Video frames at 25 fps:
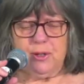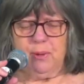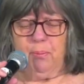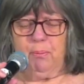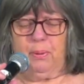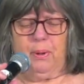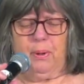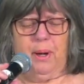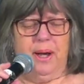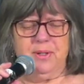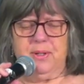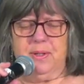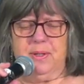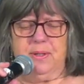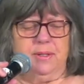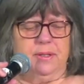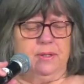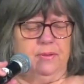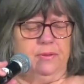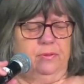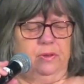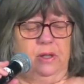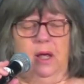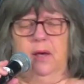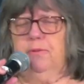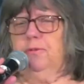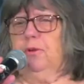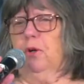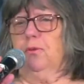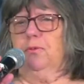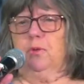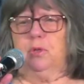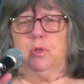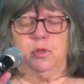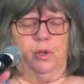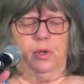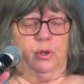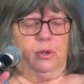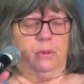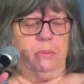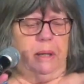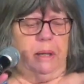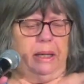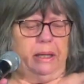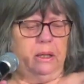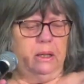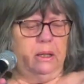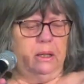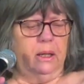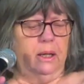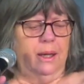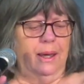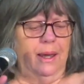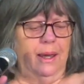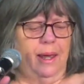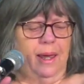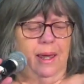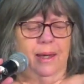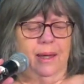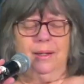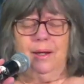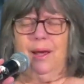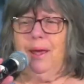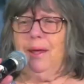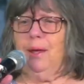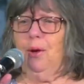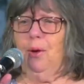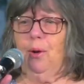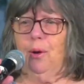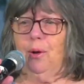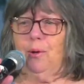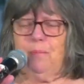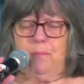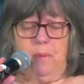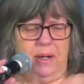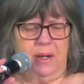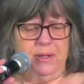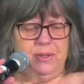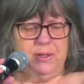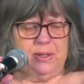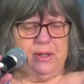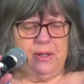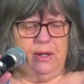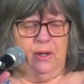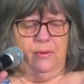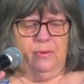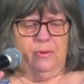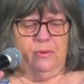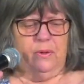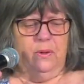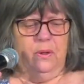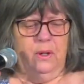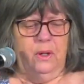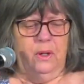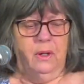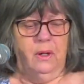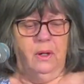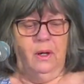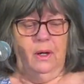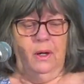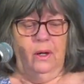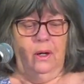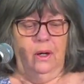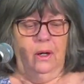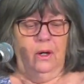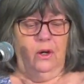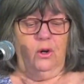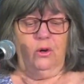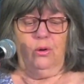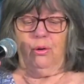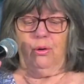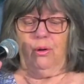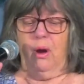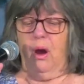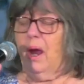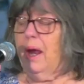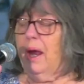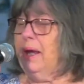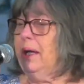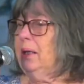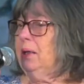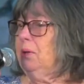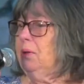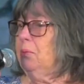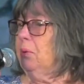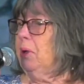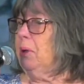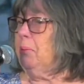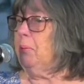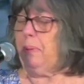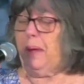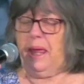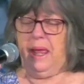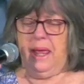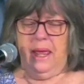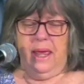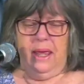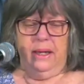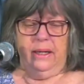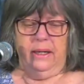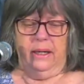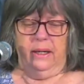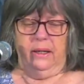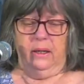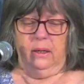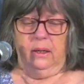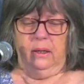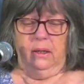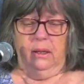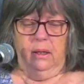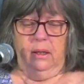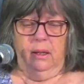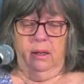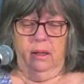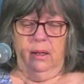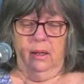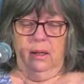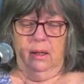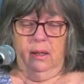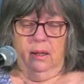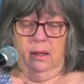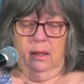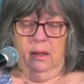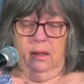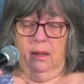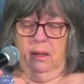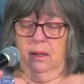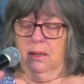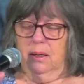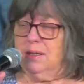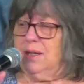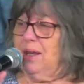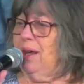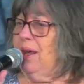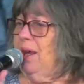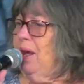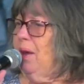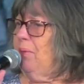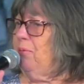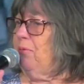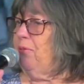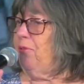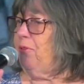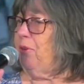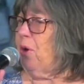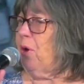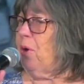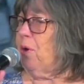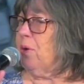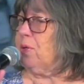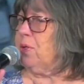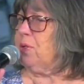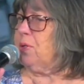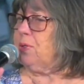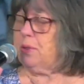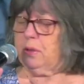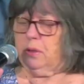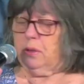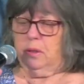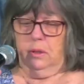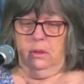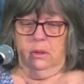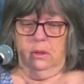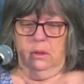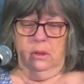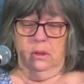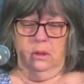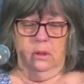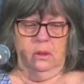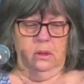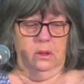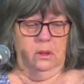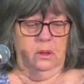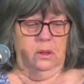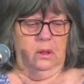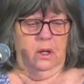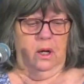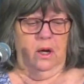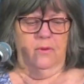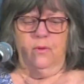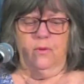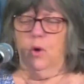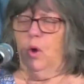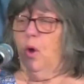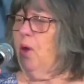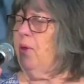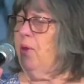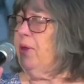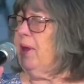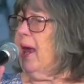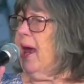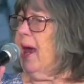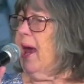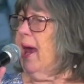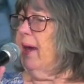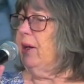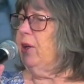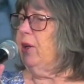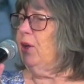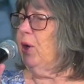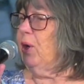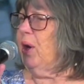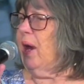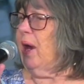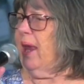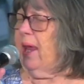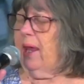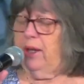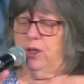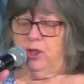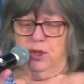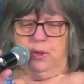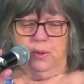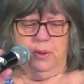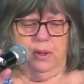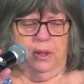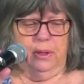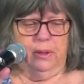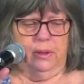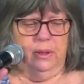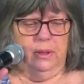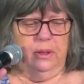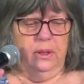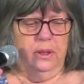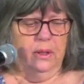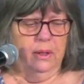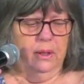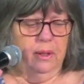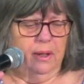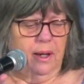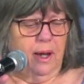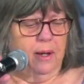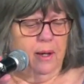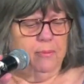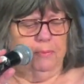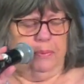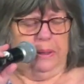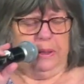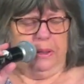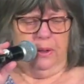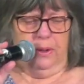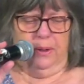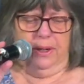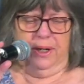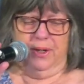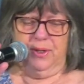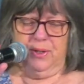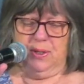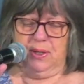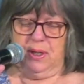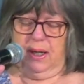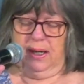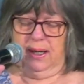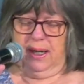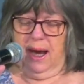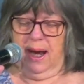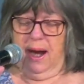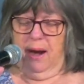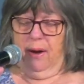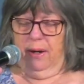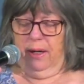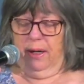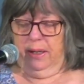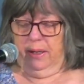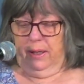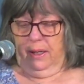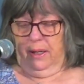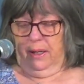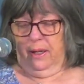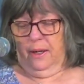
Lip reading: presence of love overtook me. And I heard myself crying, repenting to him first of all the anger, hatred, and bitterness I carried